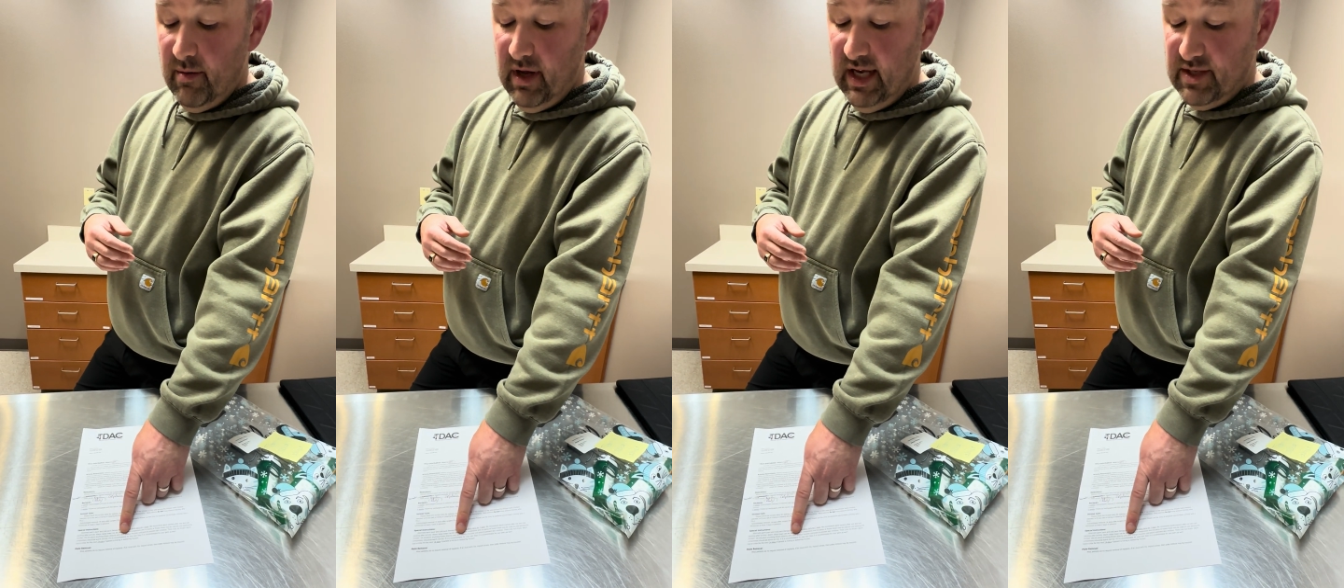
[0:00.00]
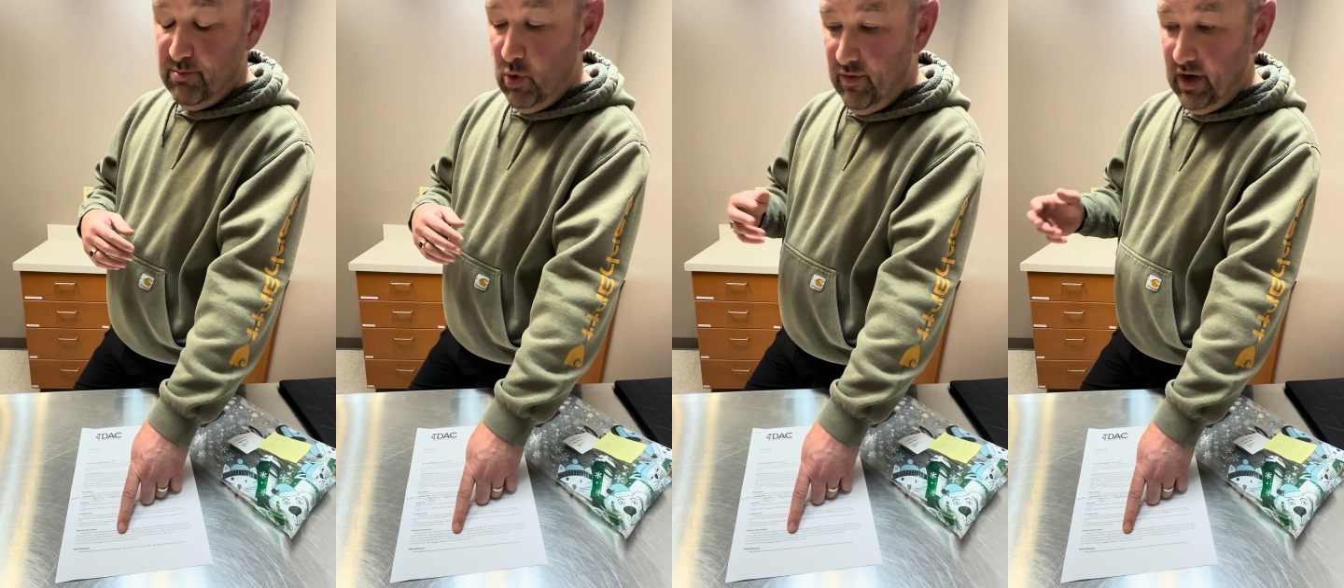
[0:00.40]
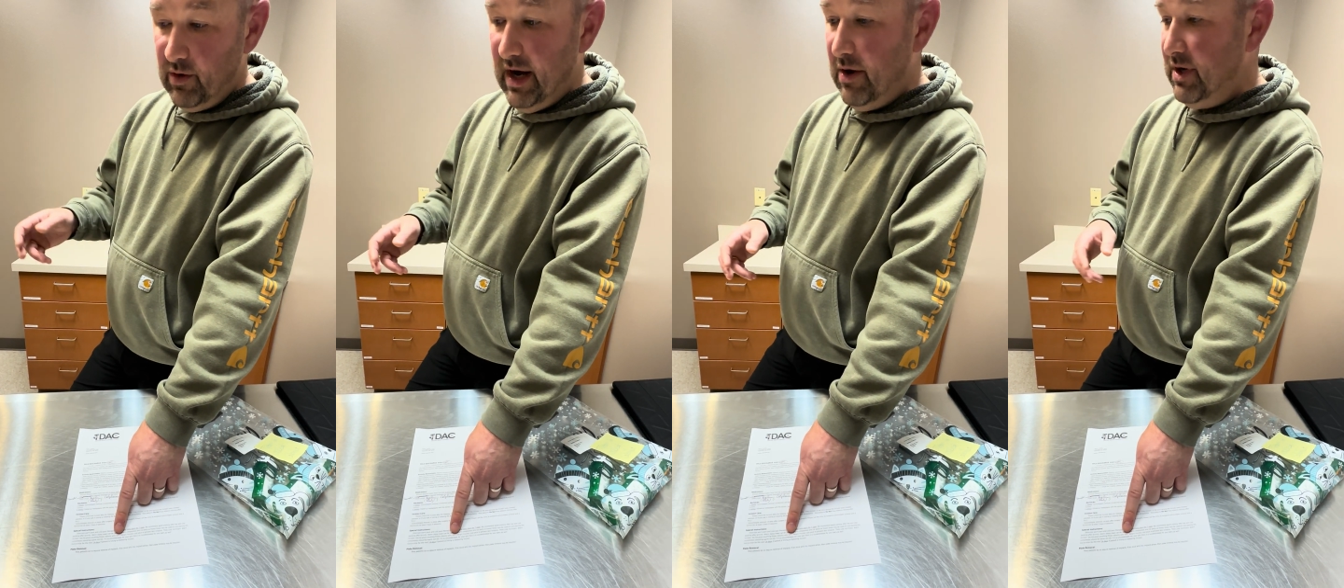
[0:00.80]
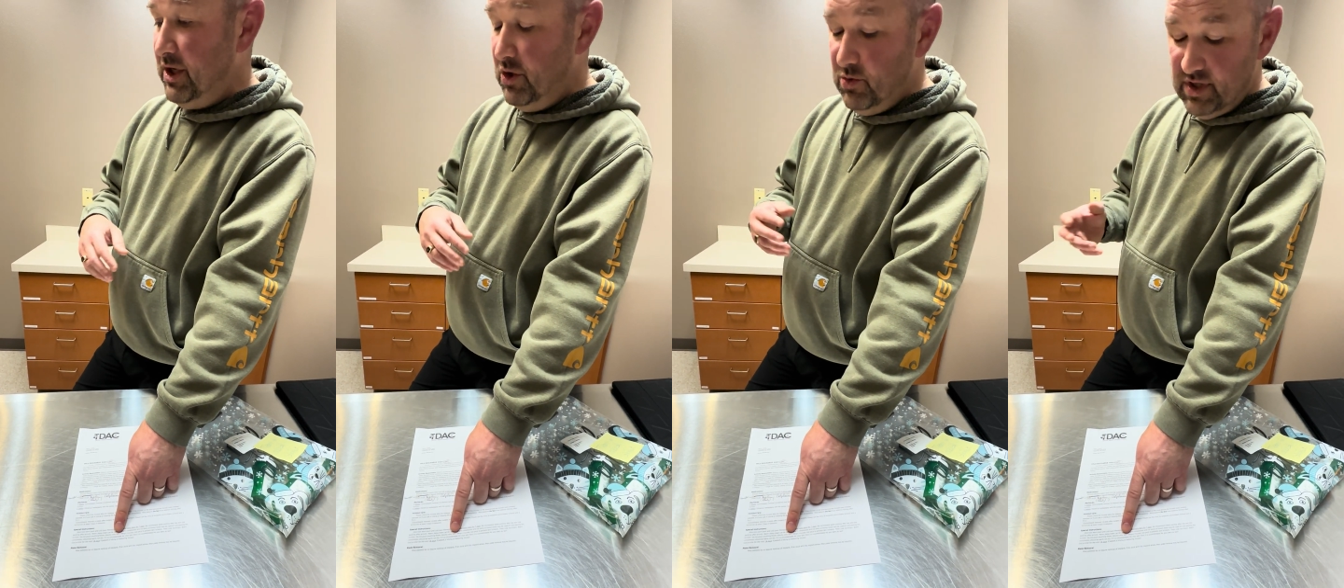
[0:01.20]
he's moving around
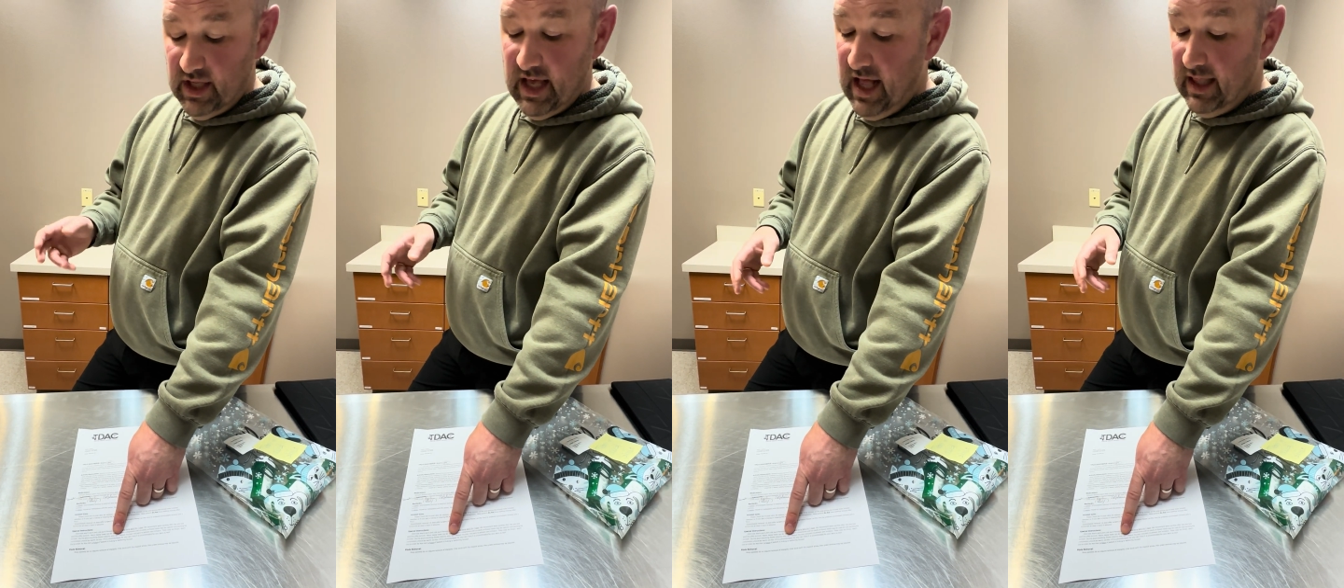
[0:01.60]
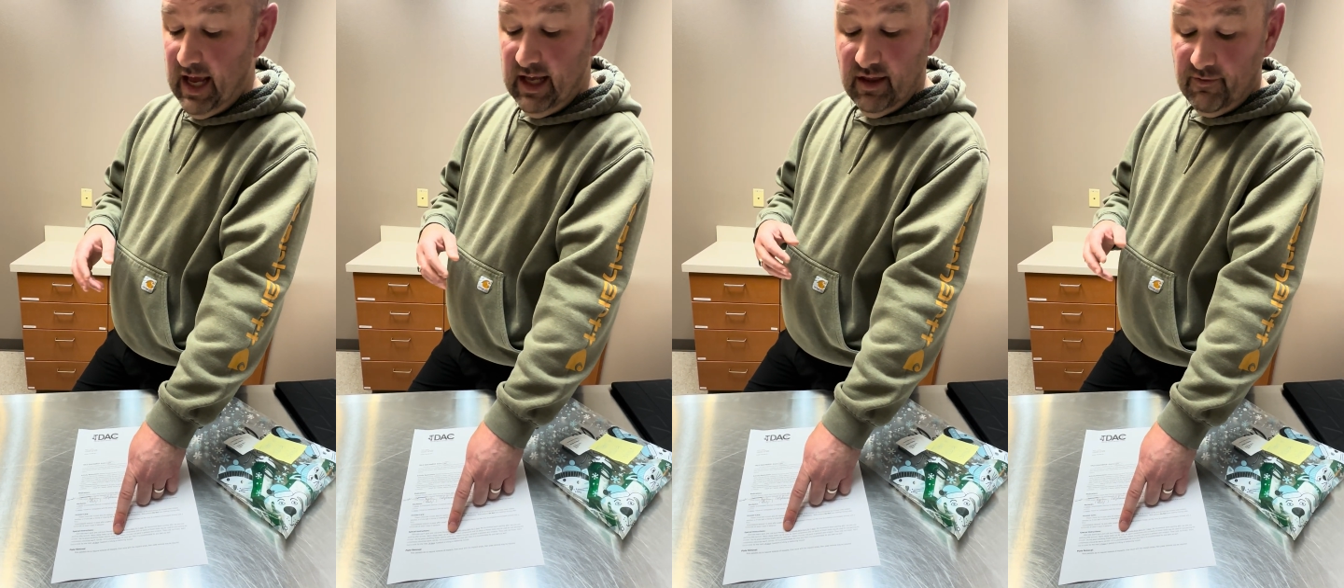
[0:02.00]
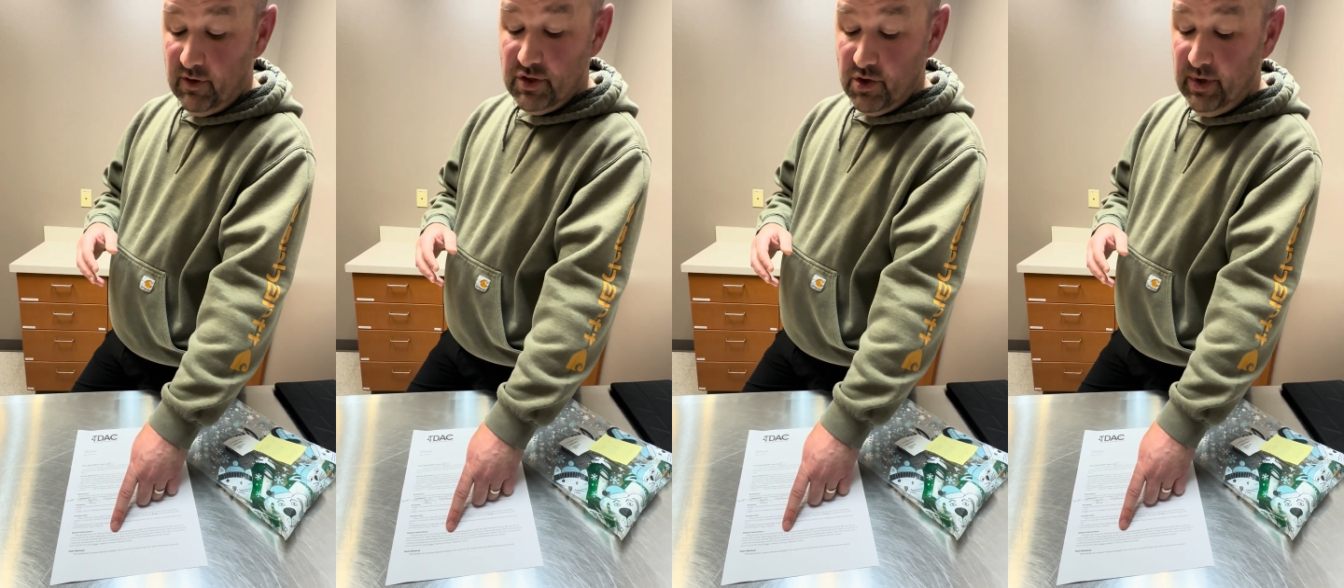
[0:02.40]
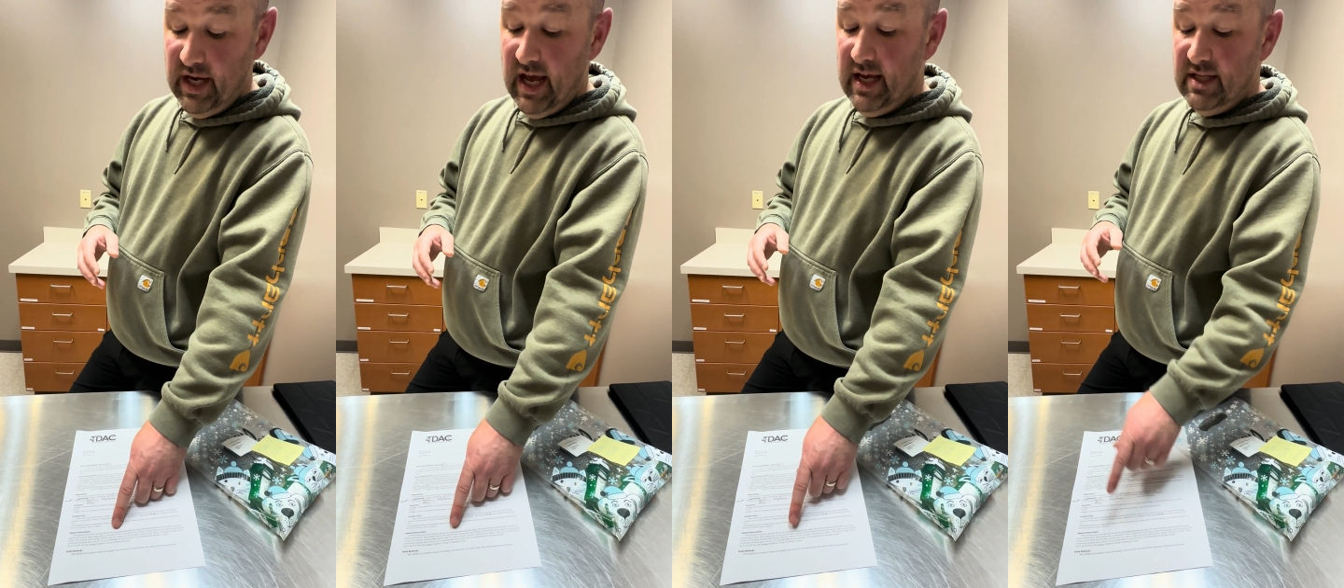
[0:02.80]
and using that leg in the first 3
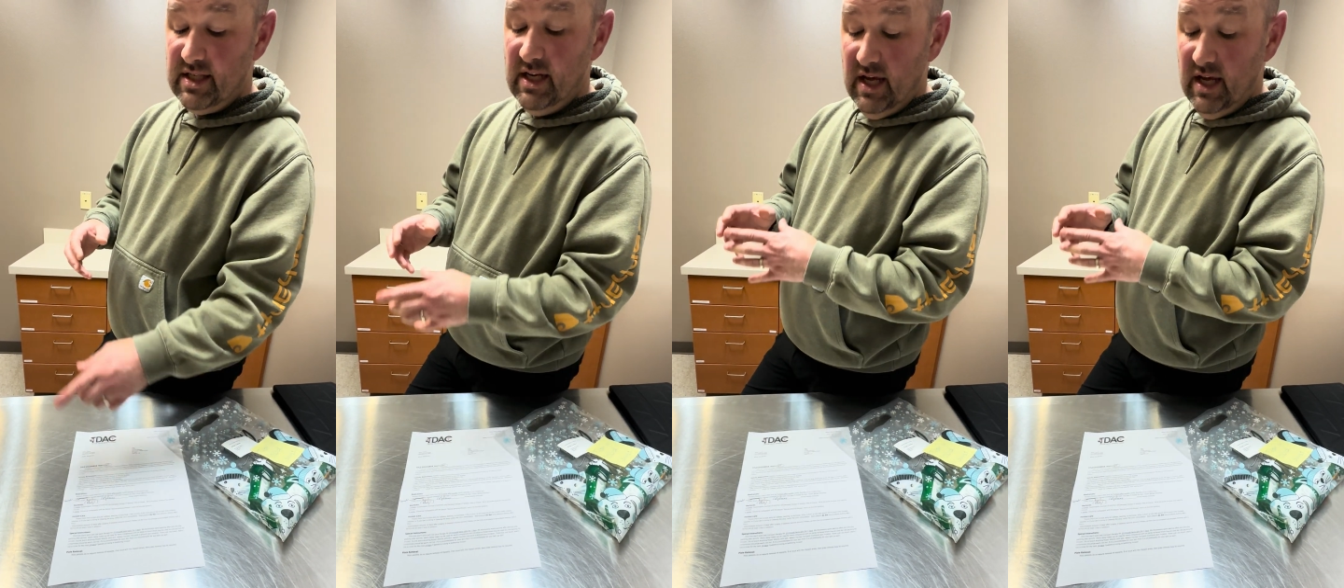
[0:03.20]
days,